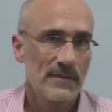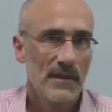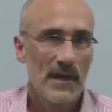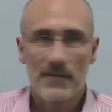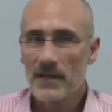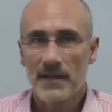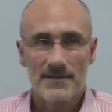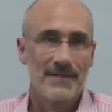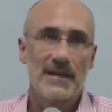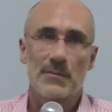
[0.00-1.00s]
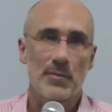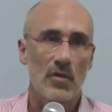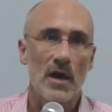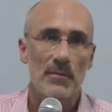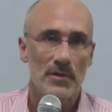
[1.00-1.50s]
I think it has a lot of
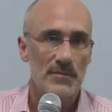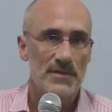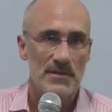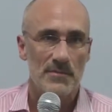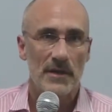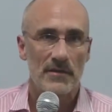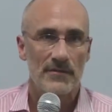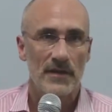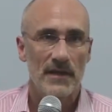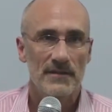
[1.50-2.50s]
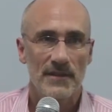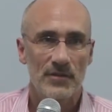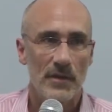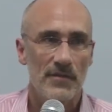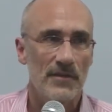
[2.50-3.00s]
problems, as a matter of fact. And
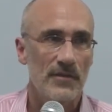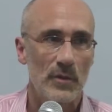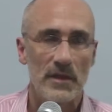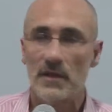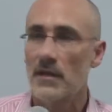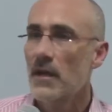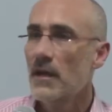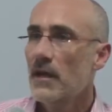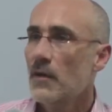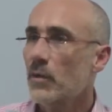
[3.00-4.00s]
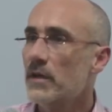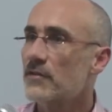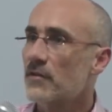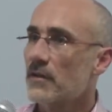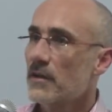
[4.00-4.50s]
so I think that we need
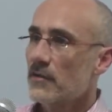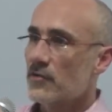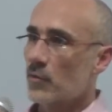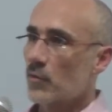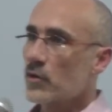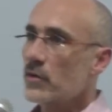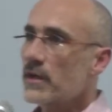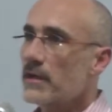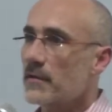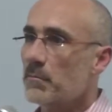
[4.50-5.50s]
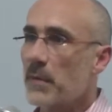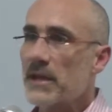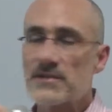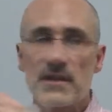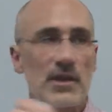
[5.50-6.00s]
to root it in
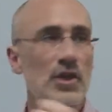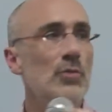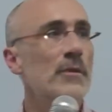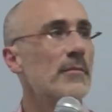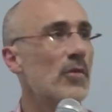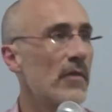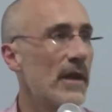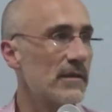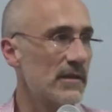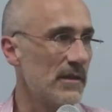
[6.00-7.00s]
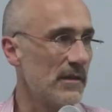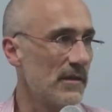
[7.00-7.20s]
basic human morality